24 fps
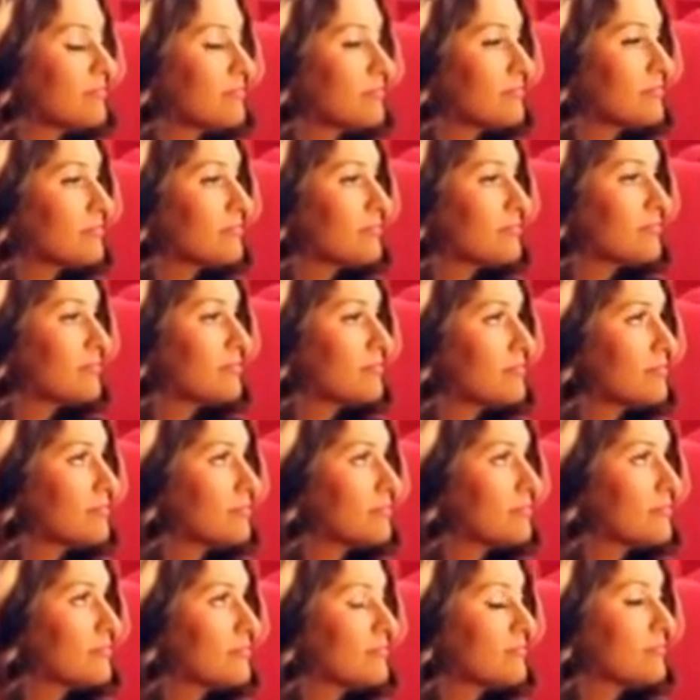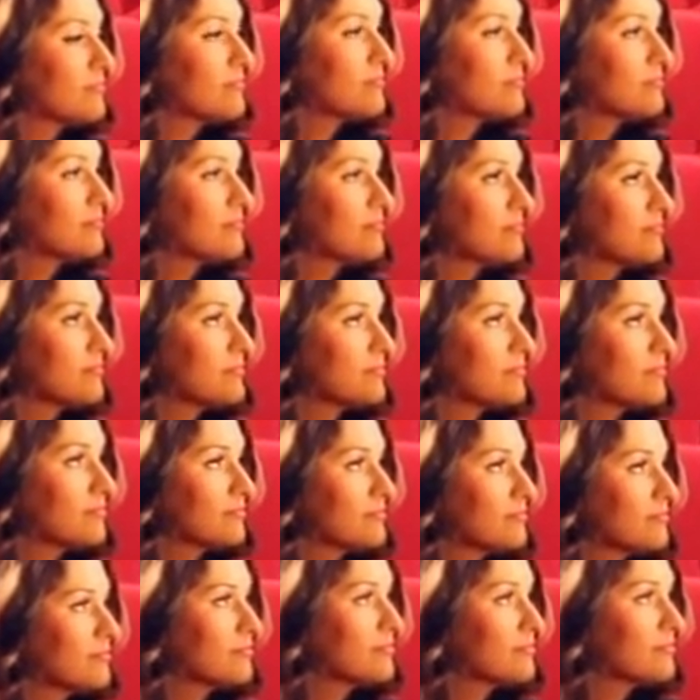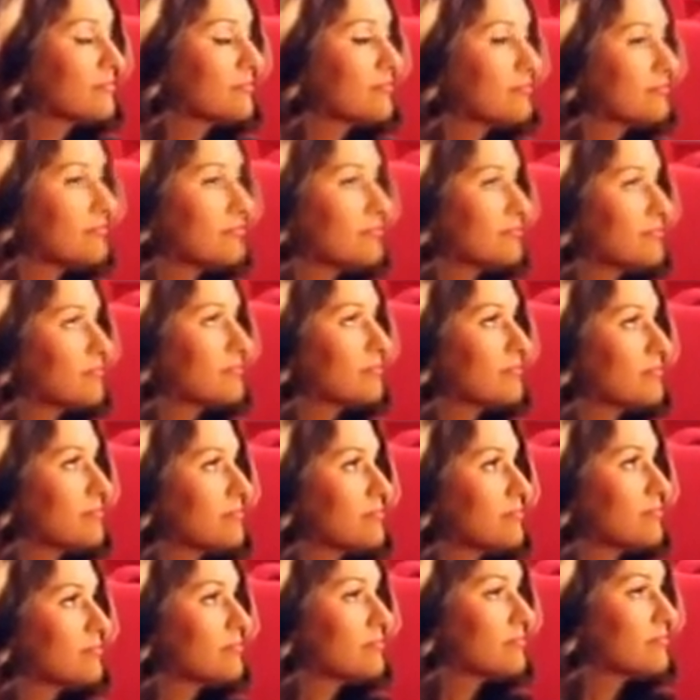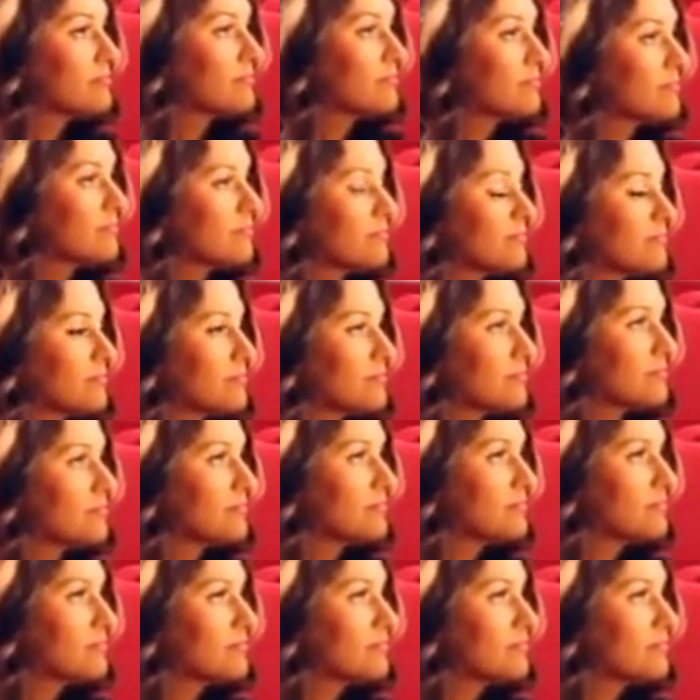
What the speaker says: The person shown says nothing.